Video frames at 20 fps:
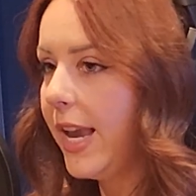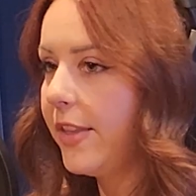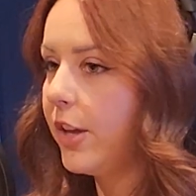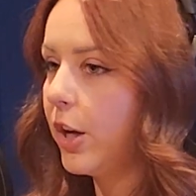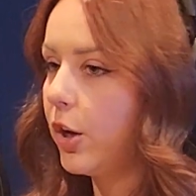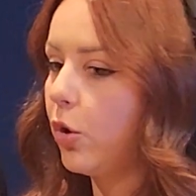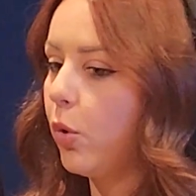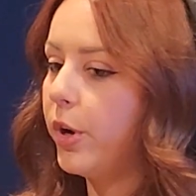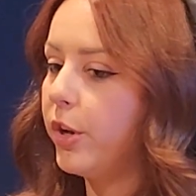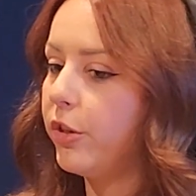
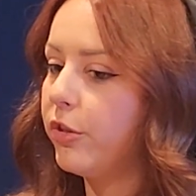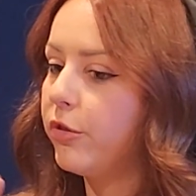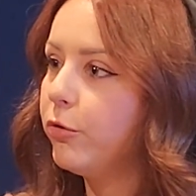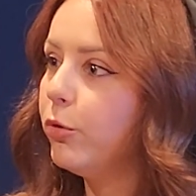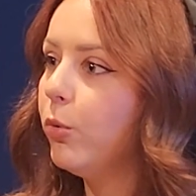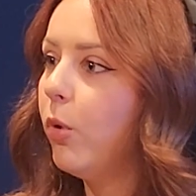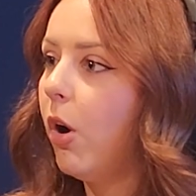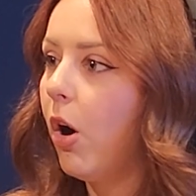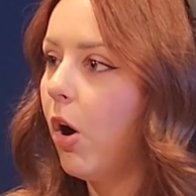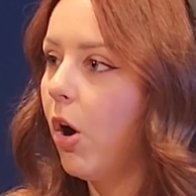Then going
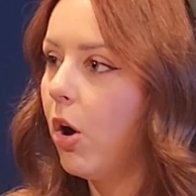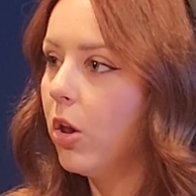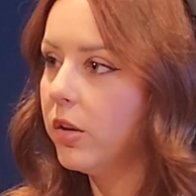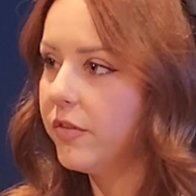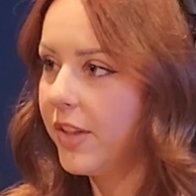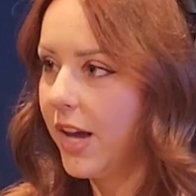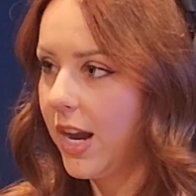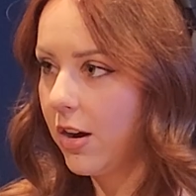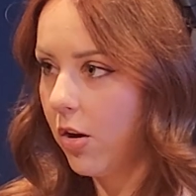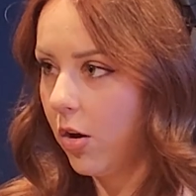through all
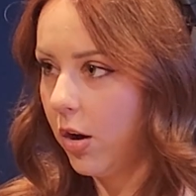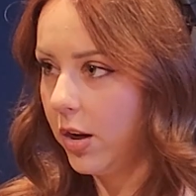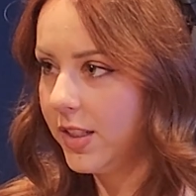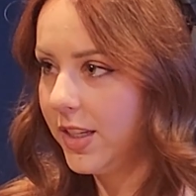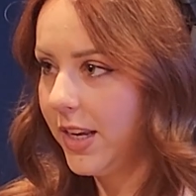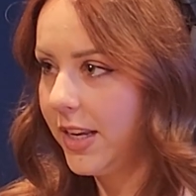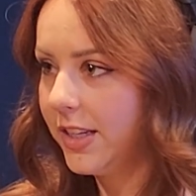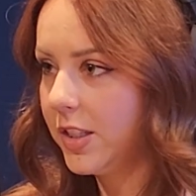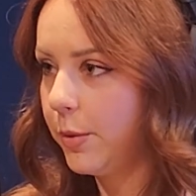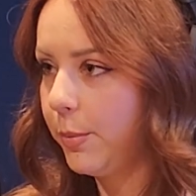of that
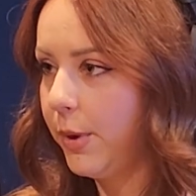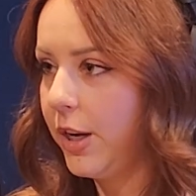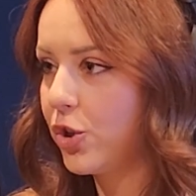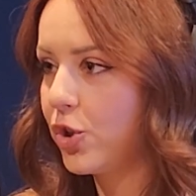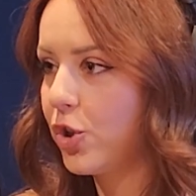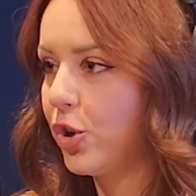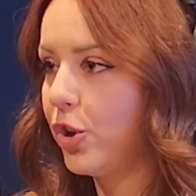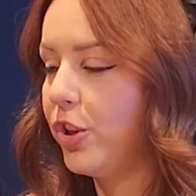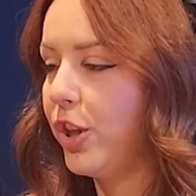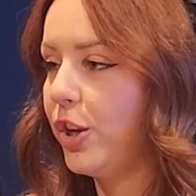content to make
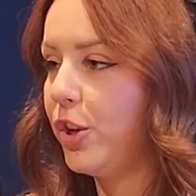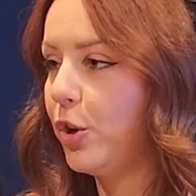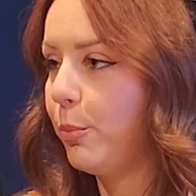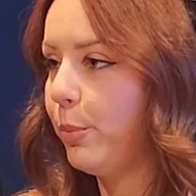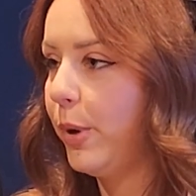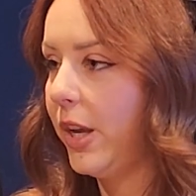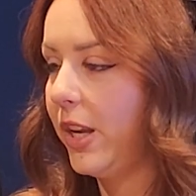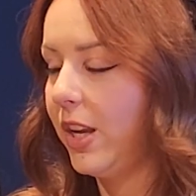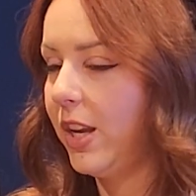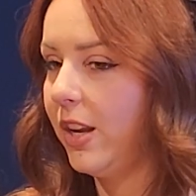sure that you're
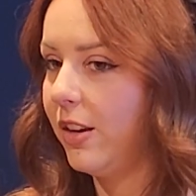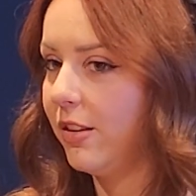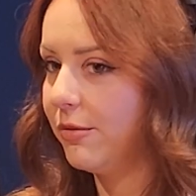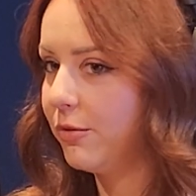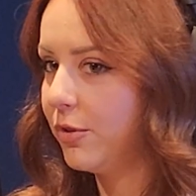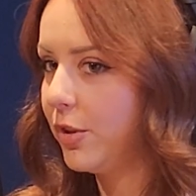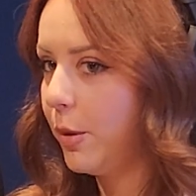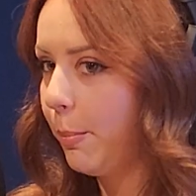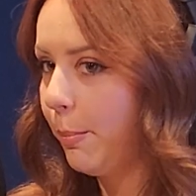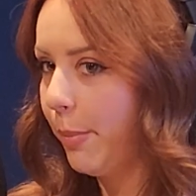picking
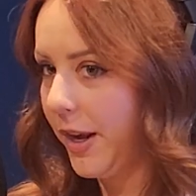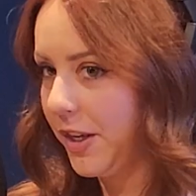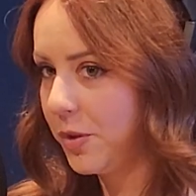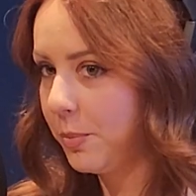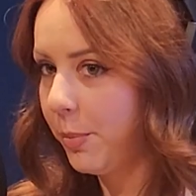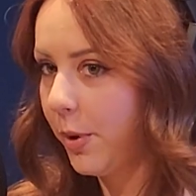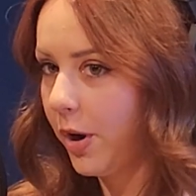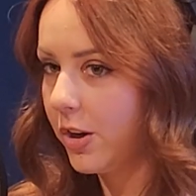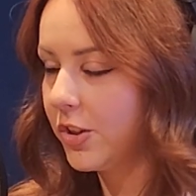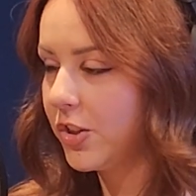the
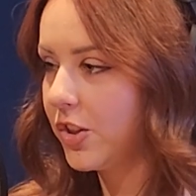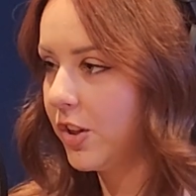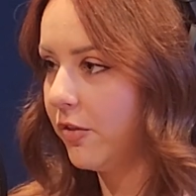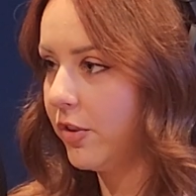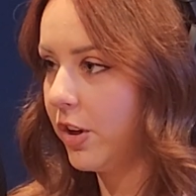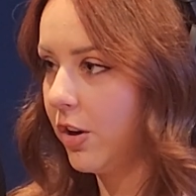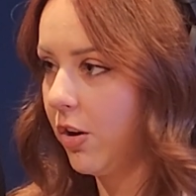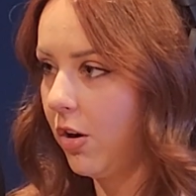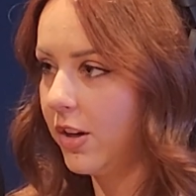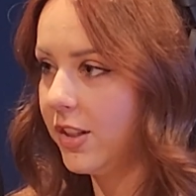best parts of
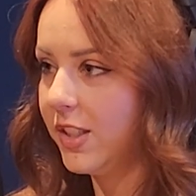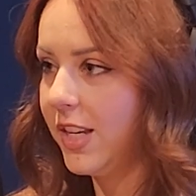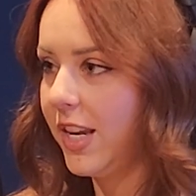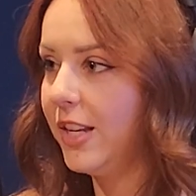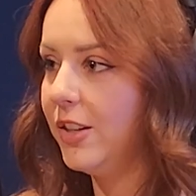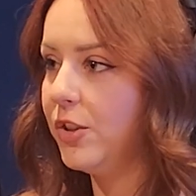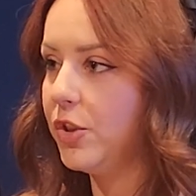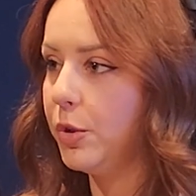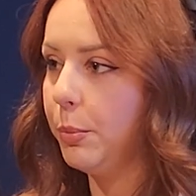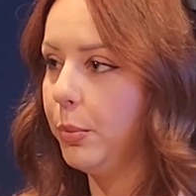the
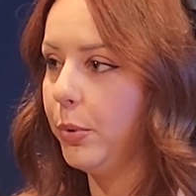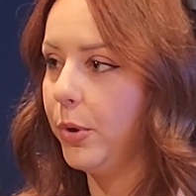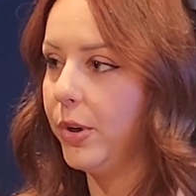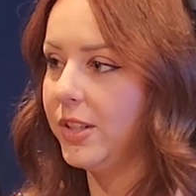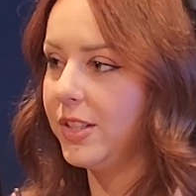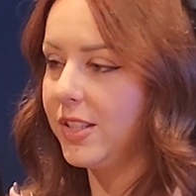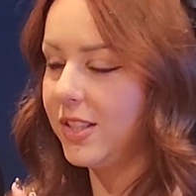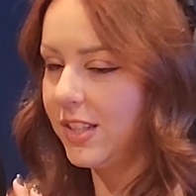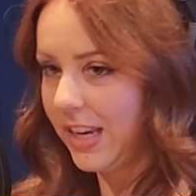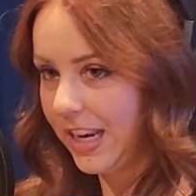content to
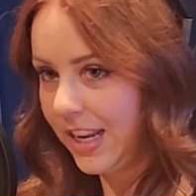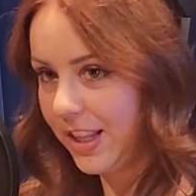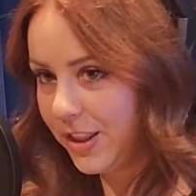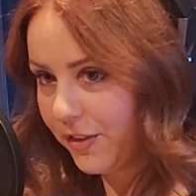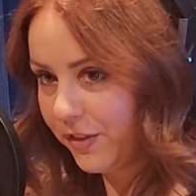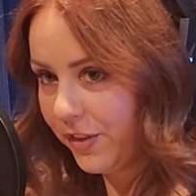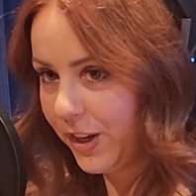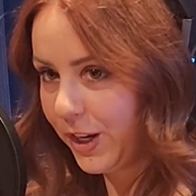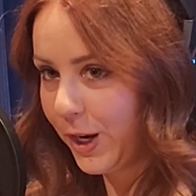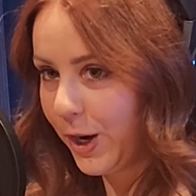put in
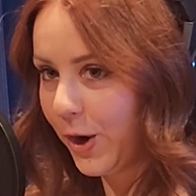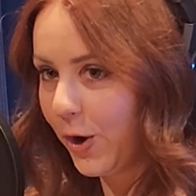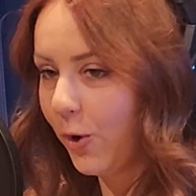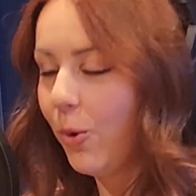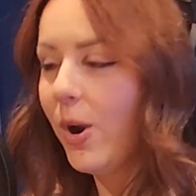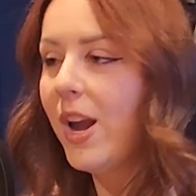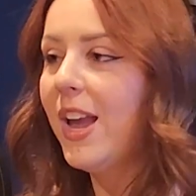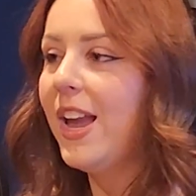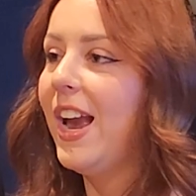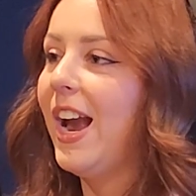the
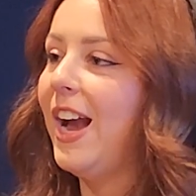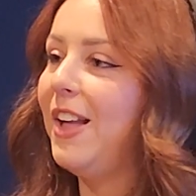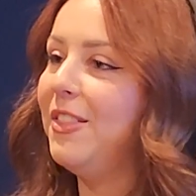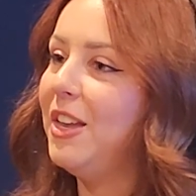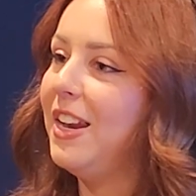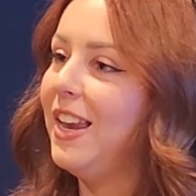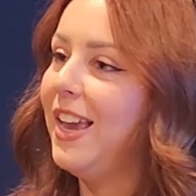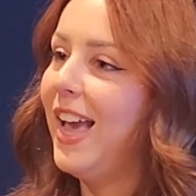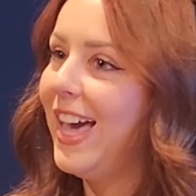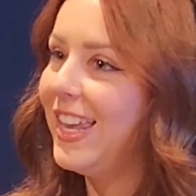video, and
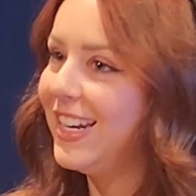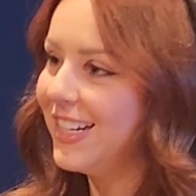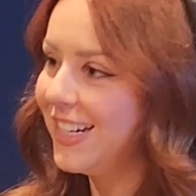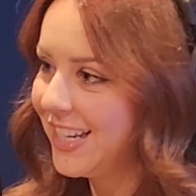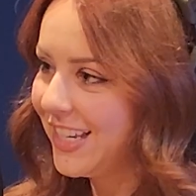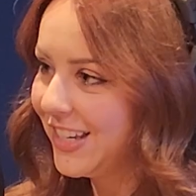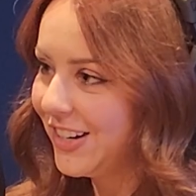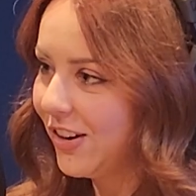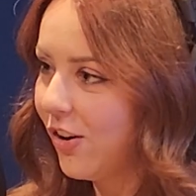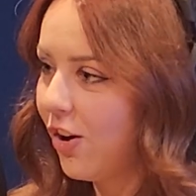then
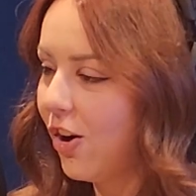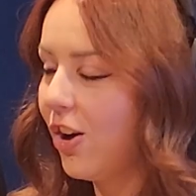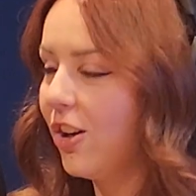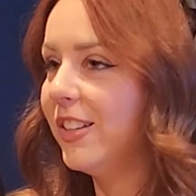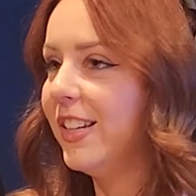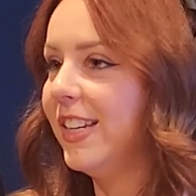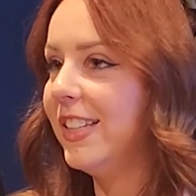editing it all.